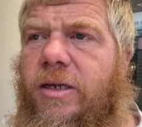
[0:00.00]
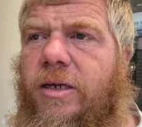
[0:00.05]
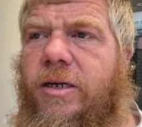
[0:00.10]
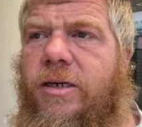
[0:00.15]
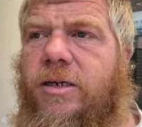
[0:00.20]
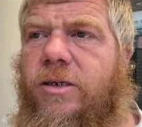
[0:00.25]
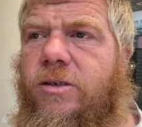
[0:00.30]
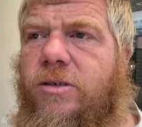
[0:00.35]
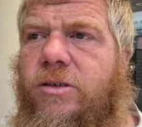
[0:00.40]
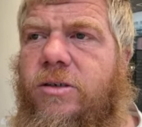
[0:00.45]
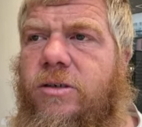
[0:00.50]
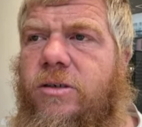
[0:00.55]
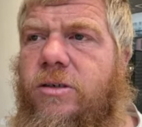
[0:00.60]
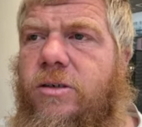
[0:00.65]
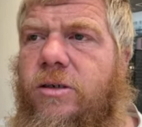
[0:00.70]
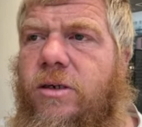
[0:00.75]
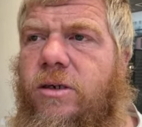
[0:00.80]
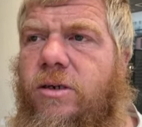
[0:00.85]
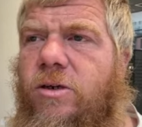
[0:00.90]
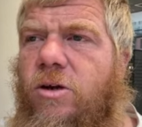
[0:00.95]
years,
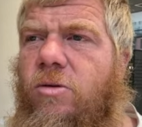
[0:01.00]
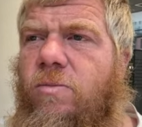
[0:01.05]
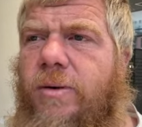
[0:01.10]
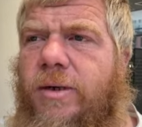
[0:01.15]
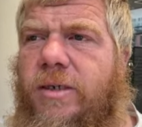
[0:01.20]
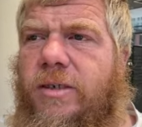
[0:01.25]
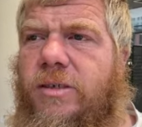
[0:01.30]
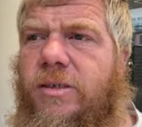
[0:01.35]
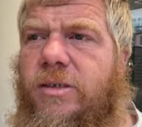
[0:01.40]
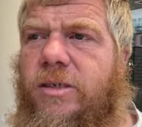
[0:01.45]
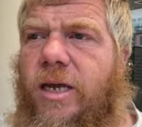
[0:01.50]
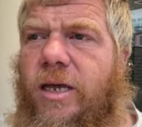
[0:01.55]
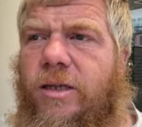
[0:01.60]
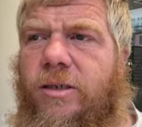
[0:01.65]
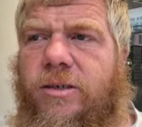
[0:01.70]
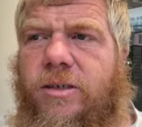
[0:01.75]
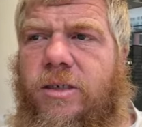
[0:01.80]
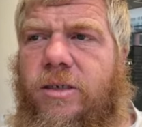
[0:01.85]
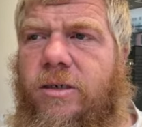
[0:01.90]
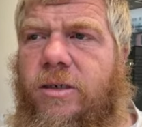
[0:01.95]
nobody
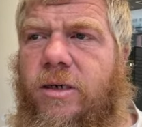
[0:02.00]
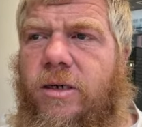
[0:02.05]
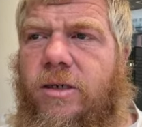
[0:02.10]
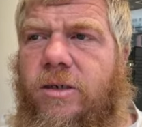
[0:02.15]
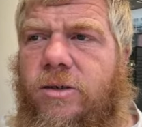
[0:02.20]
sells it.